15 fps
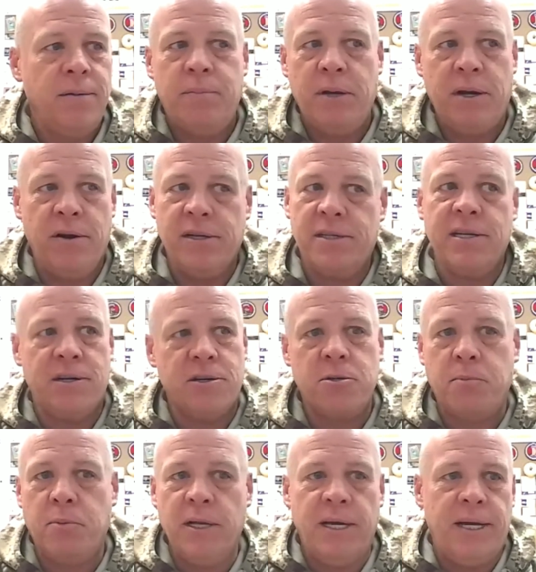parents that are
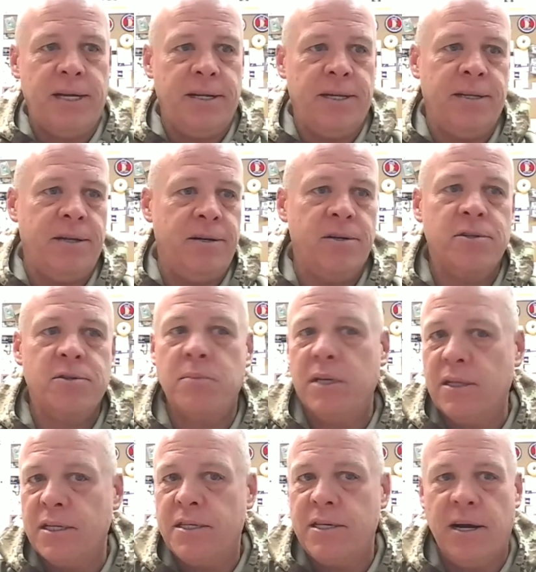split, and then there's
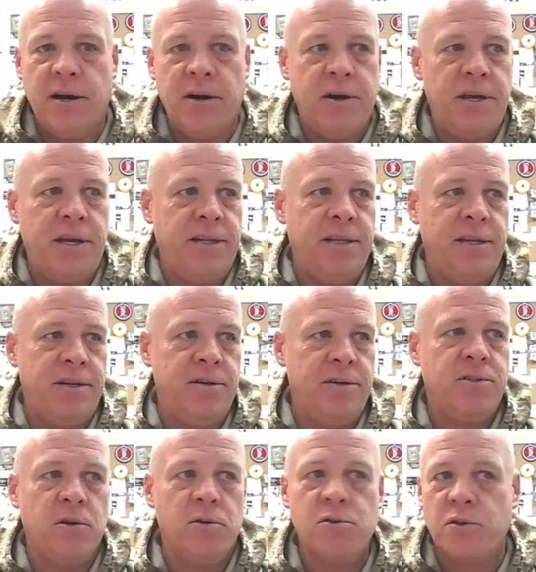military, and then
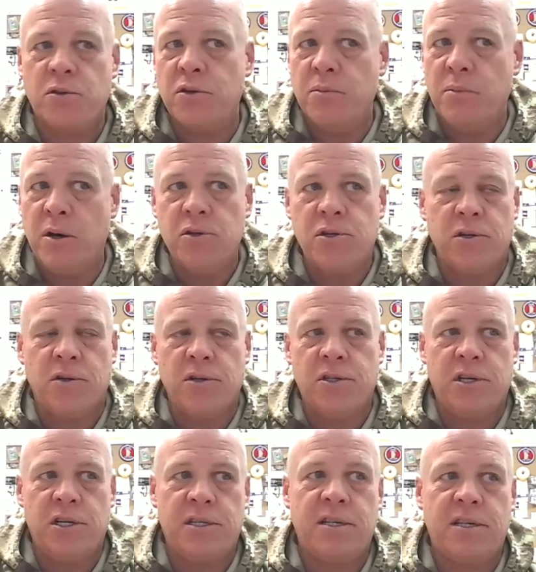there's social and emotional.
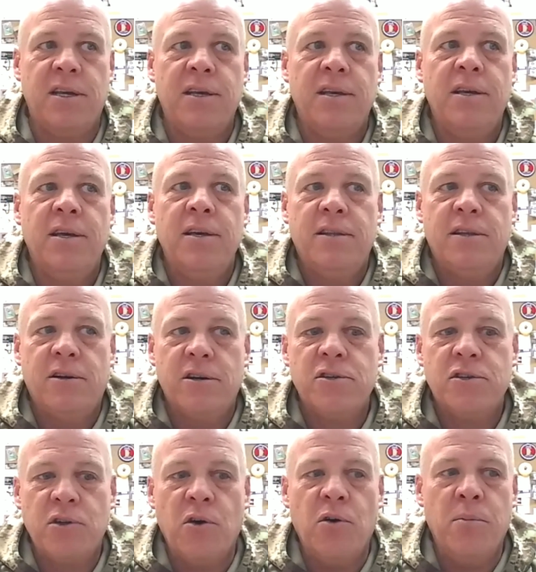It's just there are
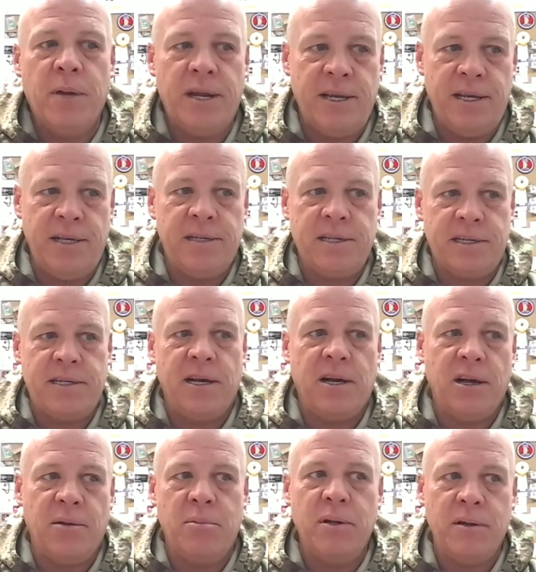so many
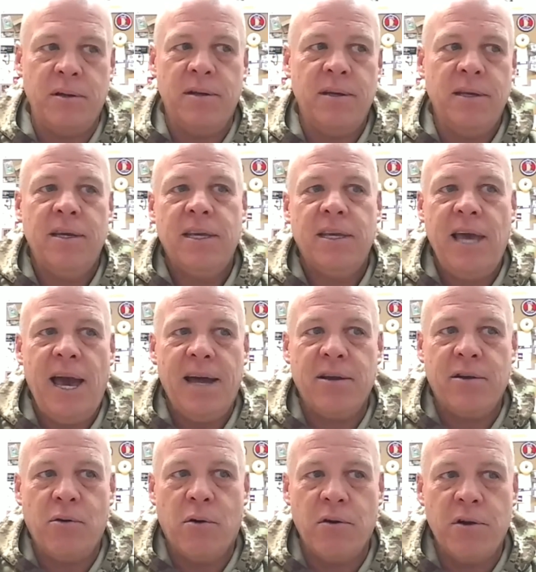subcategories
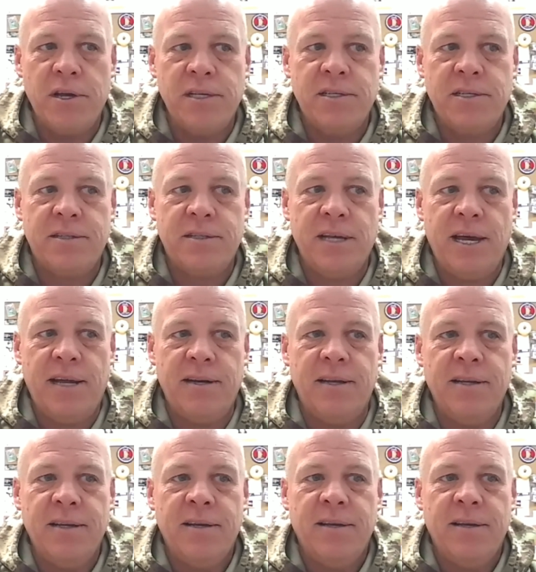categories that